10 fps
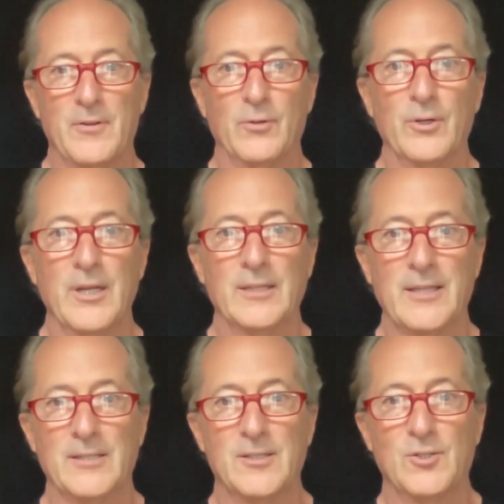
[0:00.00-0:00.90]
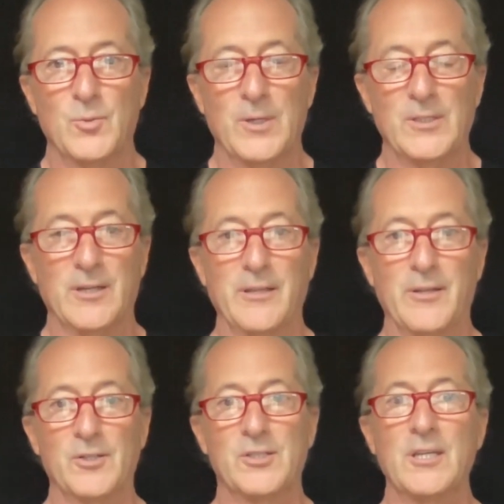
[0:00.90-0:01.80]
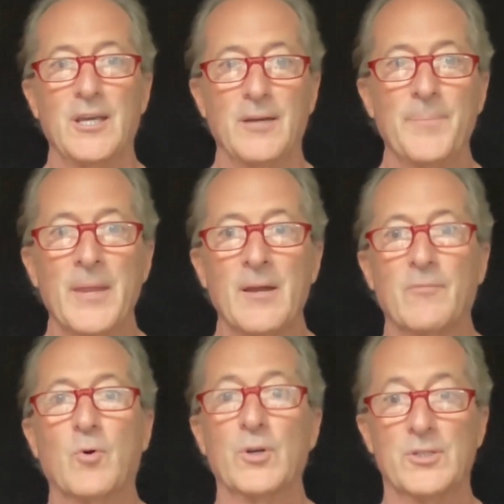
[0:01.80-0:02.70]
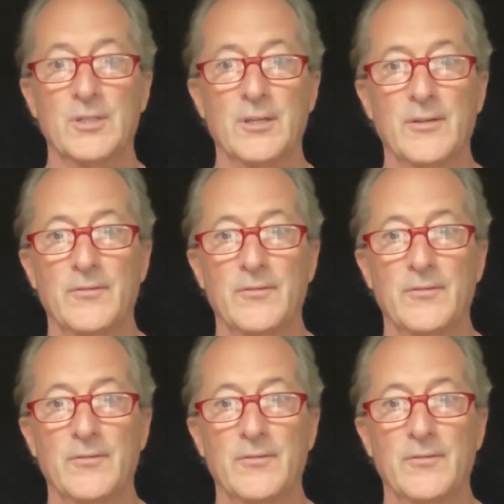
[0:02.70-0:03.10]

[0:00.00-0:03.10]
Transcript: They're looking at that situation and they're seeing, of course,